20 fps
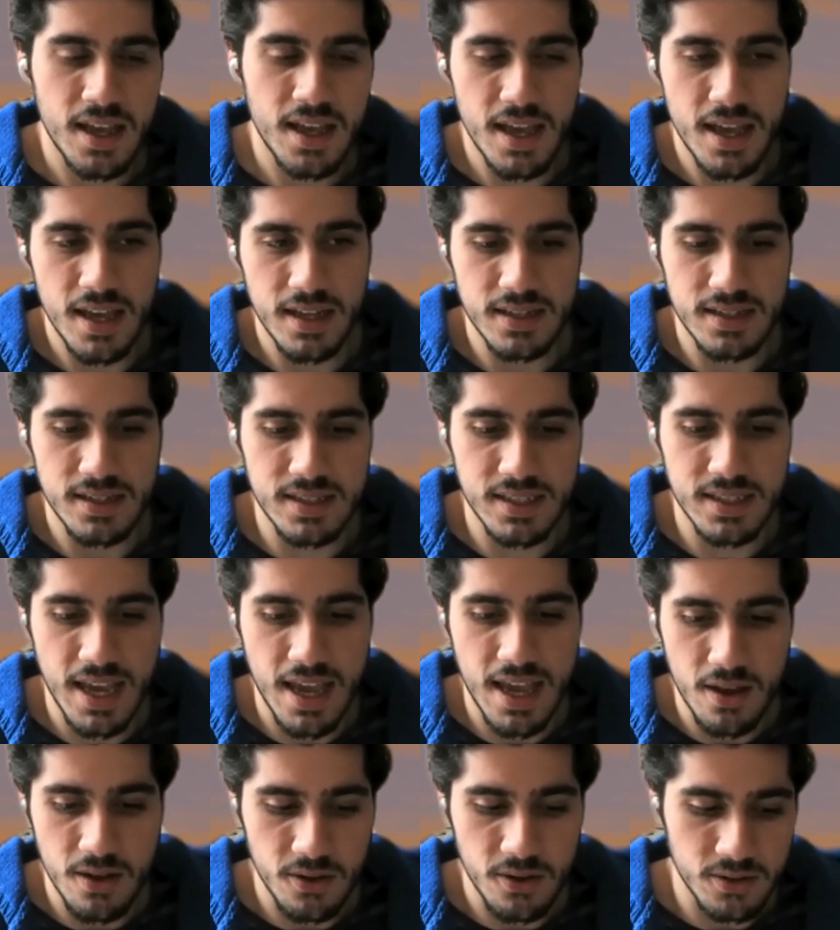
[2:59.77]
it
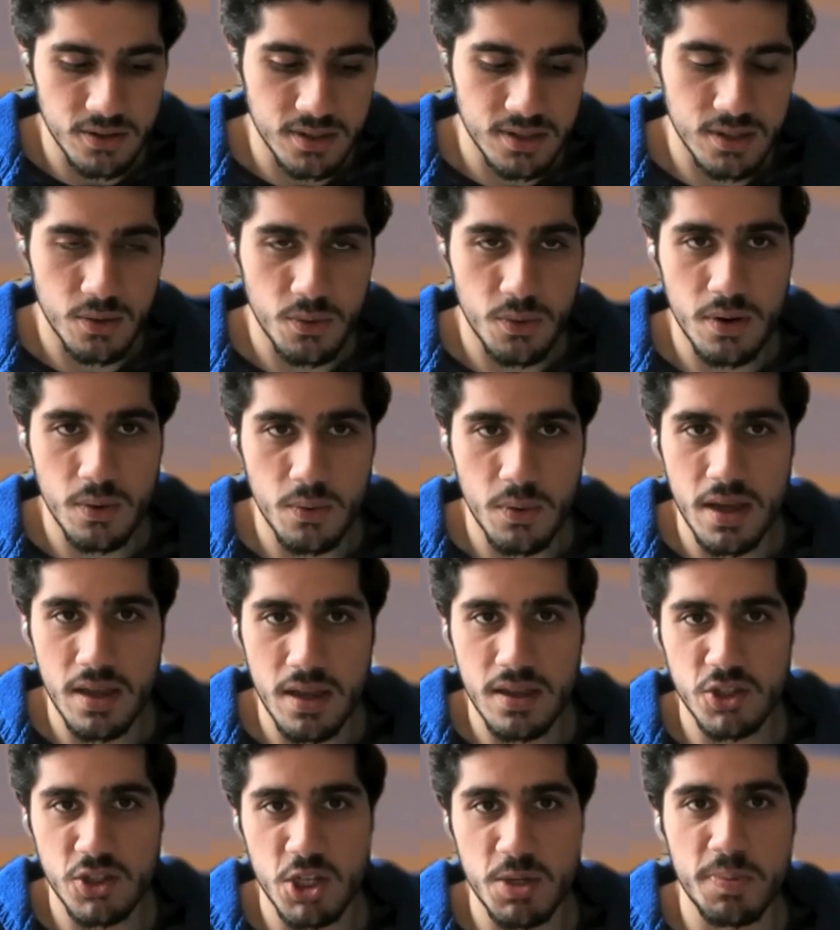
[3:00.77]
scales
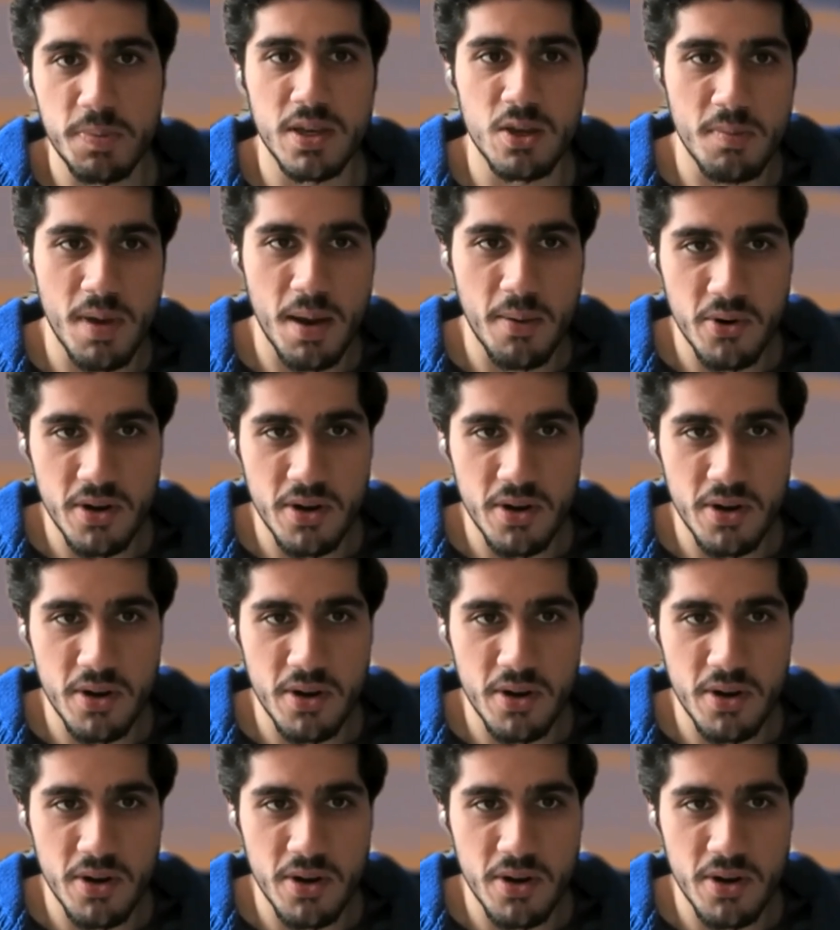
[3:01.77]
with GPU